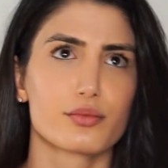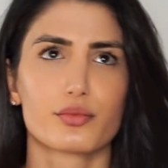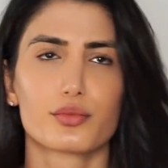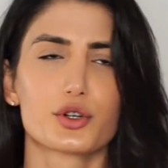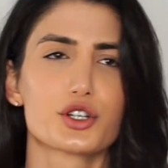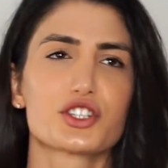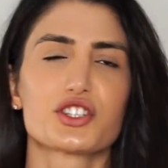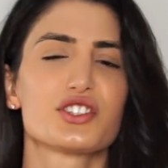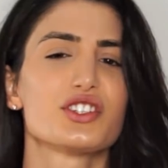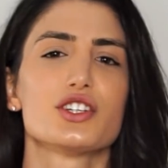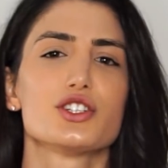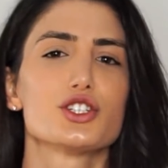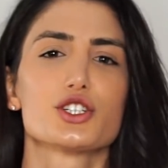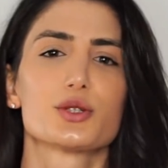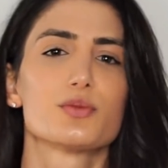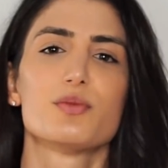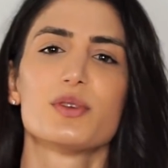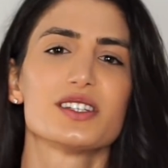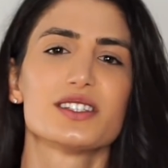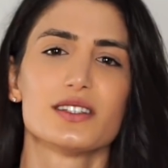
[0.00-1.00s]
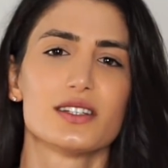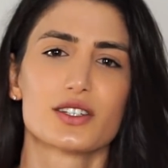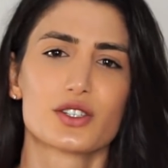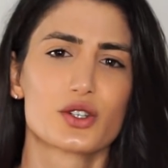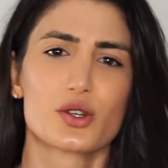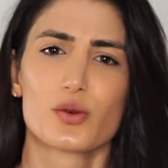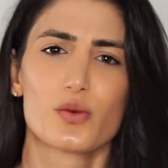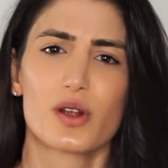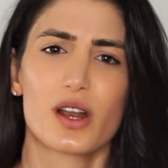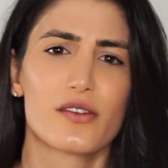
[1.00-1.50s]
prestigious
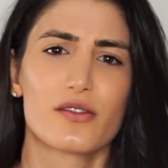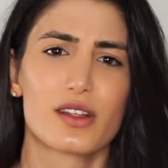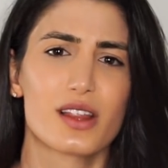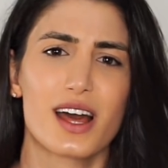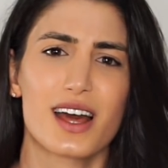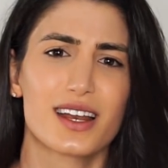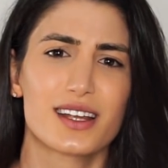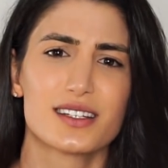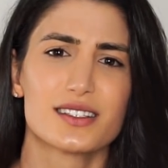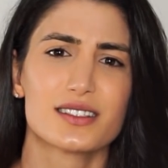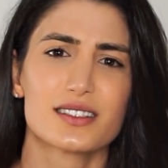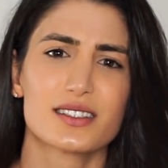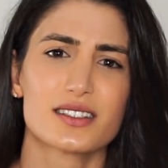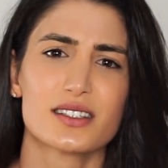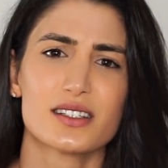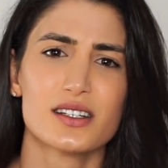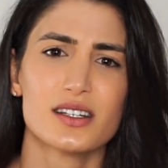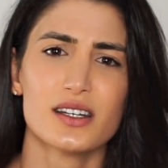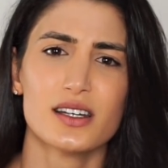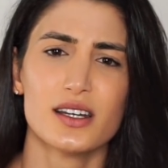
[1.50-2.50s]
business or whatever that is.